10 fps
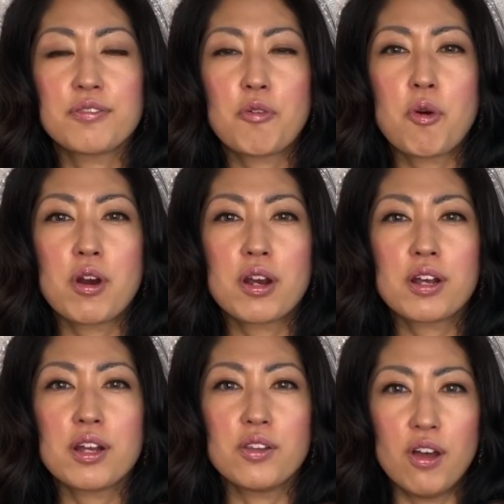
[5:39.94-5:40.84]

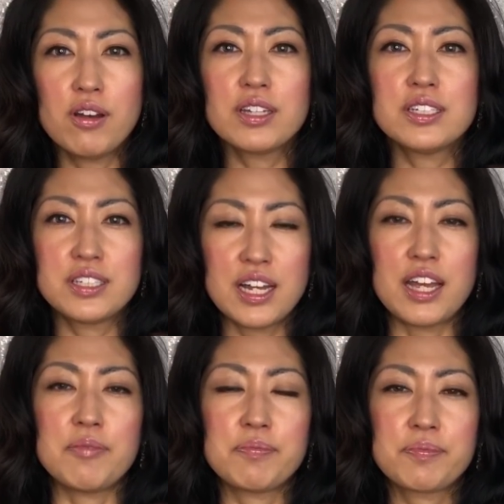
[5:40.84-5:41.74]
For a longest
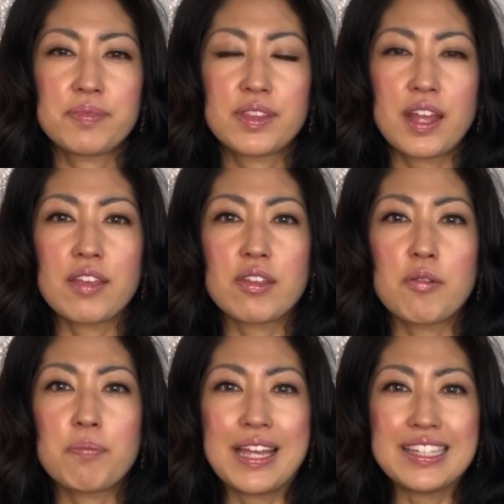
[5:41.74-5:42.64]
time, I
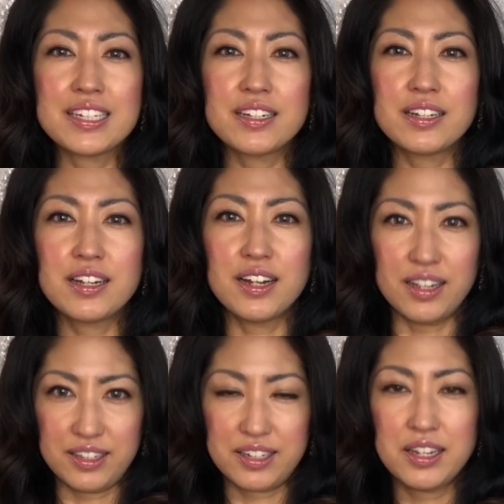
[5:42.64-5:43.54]
thought Pizza
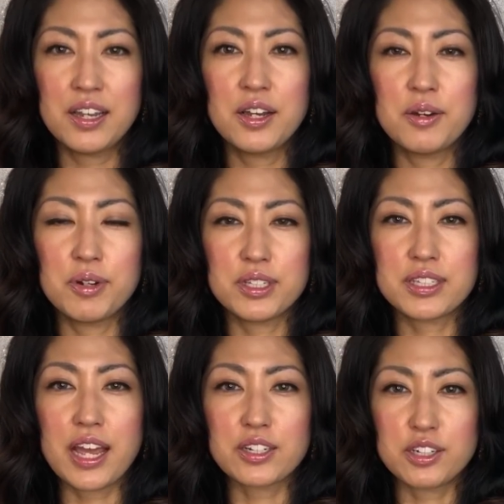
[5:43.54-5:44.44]
Hut was
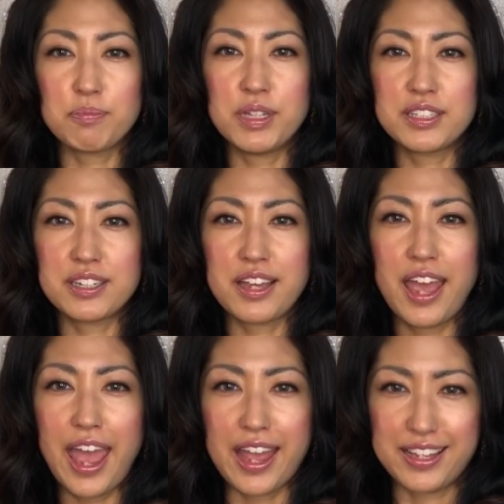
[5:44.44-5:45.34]
actually Pizza
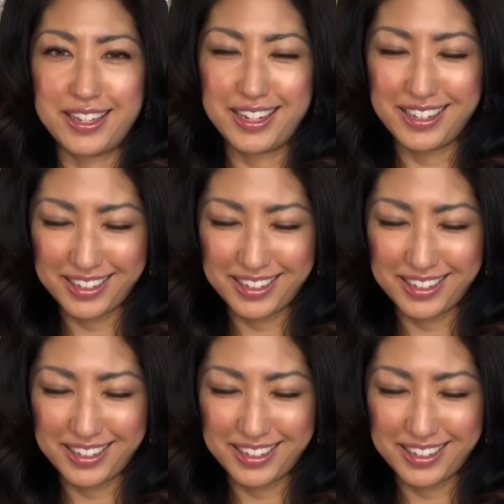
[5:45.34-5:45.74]
Hat.